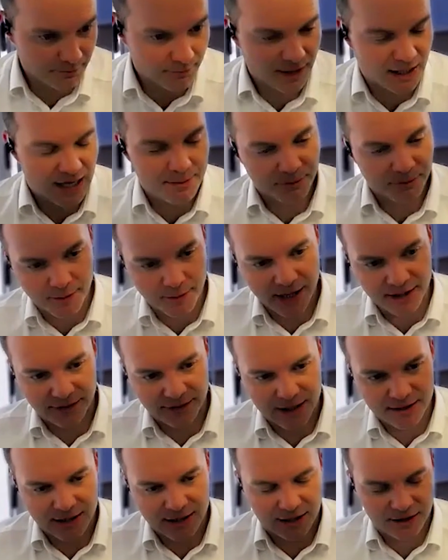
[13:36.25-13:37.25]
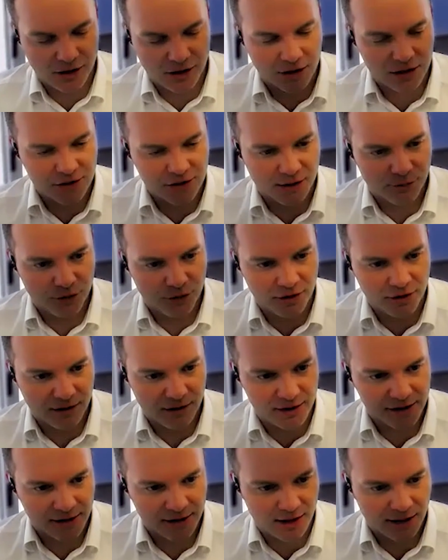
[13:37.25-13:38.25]
implement that technology at one of their
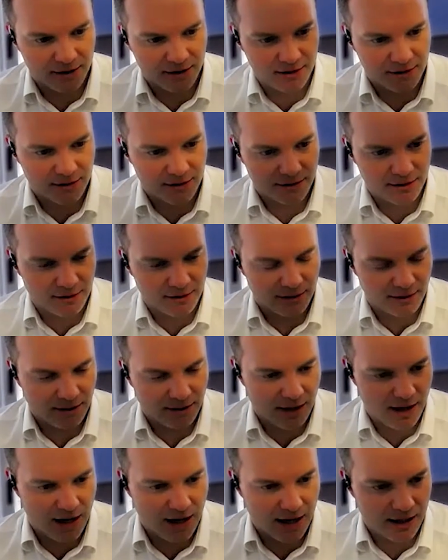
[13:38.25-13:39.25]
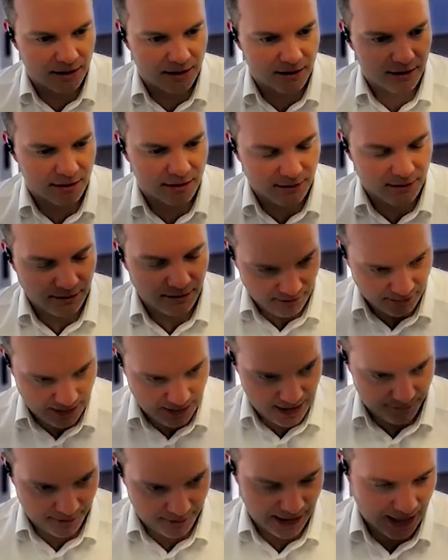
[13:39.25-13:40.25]
sites and
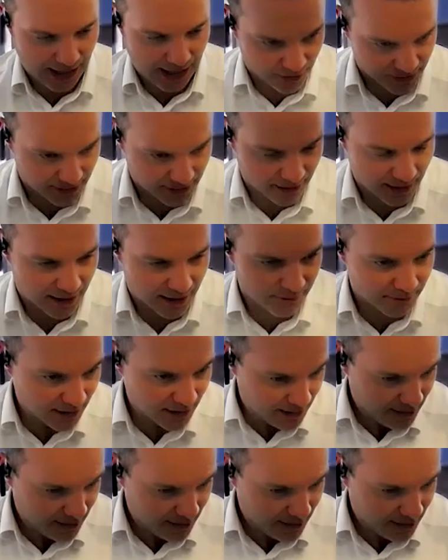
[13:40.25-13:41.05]
um, allow us to then